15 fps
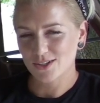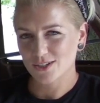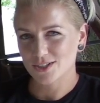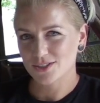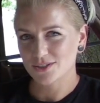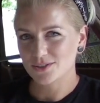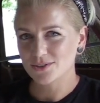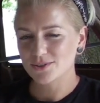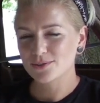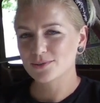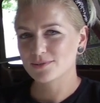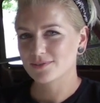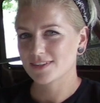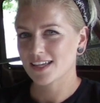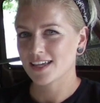or two
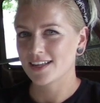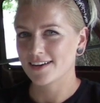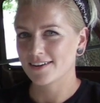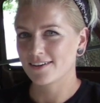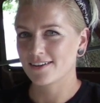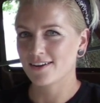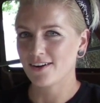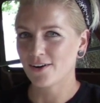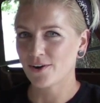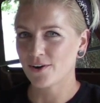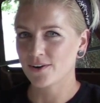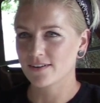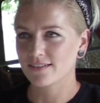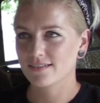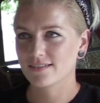that
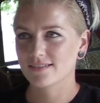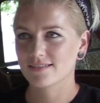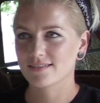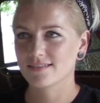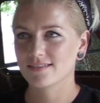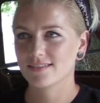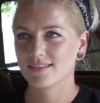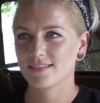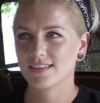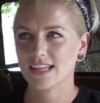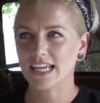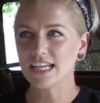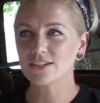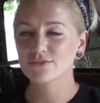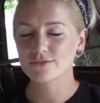are
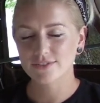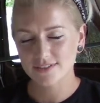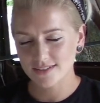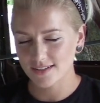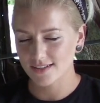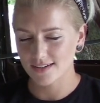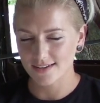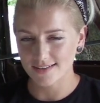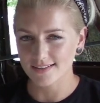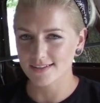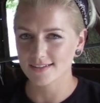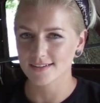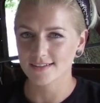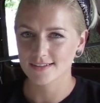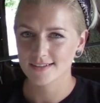interested in
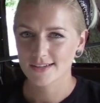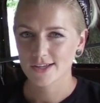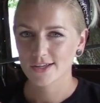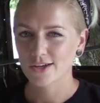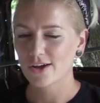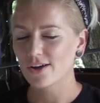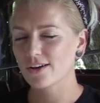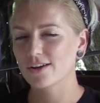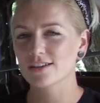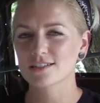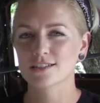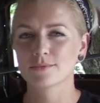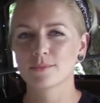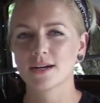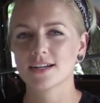the car
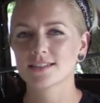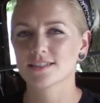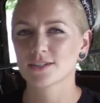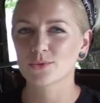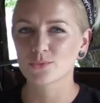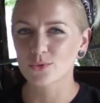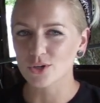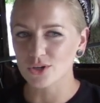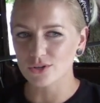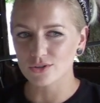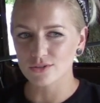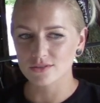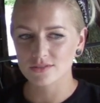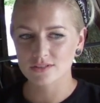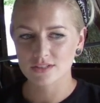customizing
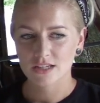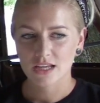world.